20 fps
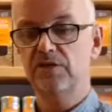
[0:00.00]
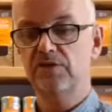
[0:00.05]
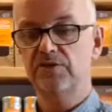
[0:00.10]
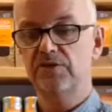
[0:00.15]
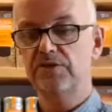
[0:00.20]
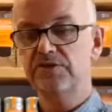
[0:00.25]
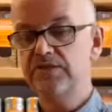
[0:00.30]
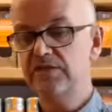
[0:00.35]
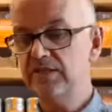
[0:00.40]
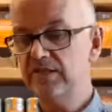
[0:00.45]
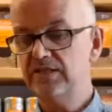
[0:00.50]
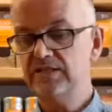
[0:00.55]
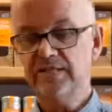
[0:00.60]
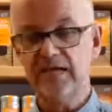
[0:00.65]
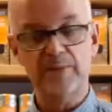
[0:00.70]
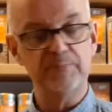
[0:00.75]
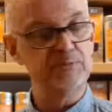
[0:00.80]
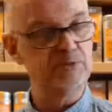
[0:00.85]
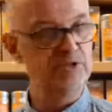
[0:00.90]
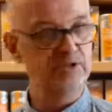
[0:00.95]
The tea is
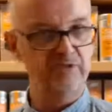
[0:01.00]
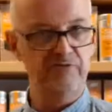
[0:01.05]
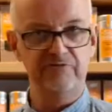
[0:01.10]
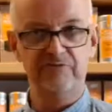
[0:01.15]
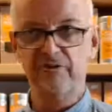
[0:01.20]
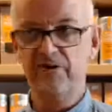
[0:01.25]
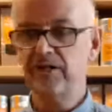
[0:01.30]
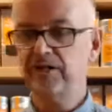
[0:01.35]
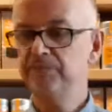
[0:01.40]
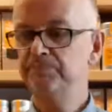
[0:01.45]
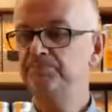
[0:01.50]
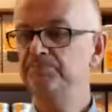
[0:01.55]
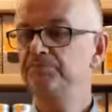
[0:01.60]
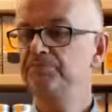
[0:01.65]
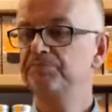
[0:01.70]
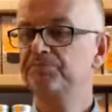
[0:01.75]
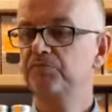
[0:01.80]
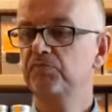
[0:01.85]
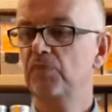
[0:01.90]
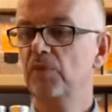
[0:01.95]
absolutely fine,
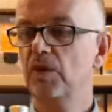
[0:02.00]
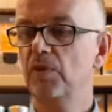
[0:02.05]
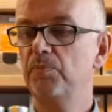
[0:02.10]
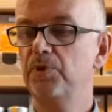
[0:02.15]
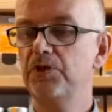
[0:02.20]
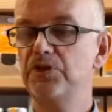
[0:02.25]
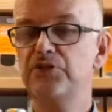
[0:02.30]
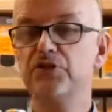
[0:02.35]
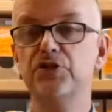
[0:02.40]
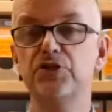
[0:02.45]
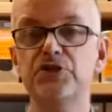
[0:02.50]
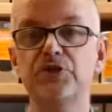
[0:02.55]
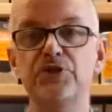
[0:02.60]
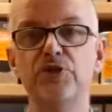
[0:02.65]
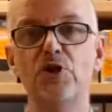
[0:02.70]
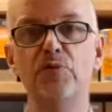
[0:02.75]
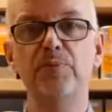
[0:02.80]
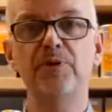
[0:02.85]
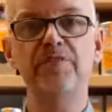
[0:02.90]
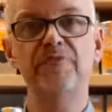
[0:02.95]
but it's going to
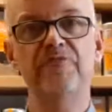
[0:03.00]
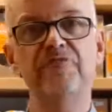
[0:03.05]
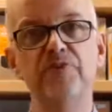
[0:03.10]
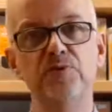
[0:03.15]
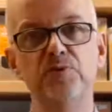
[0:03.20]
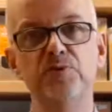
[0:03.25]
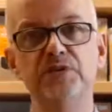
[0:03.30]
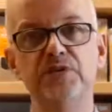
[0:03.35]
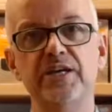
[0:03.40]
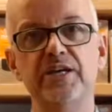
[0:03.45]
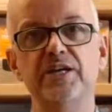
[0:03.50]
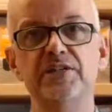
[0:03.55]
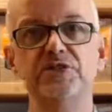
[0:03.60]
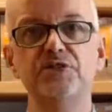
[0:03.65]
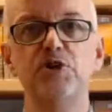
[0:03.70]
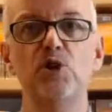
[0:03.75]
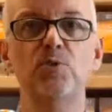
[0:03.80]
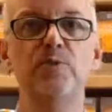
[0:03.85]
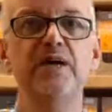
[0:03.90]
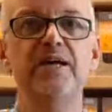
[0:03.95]
stop infusing and
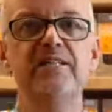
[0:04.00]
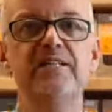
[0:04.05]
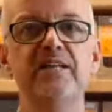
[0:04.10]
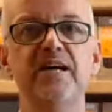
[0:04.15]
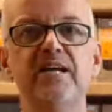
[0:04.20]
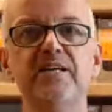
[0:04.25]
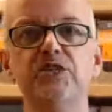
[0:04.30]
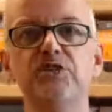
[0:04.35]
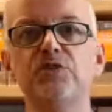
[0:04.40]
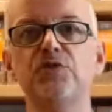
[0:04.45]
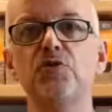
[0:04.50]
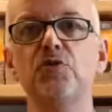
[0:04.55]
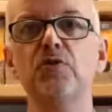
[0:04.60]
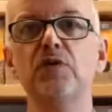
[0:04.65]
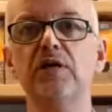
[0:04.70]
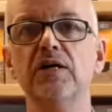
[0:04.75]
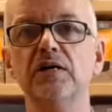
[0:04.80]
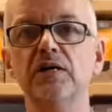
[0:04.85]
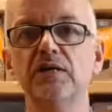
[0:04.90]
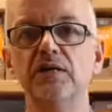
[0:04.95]
stop getting any
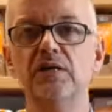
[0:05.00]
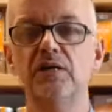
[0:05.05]
stronger,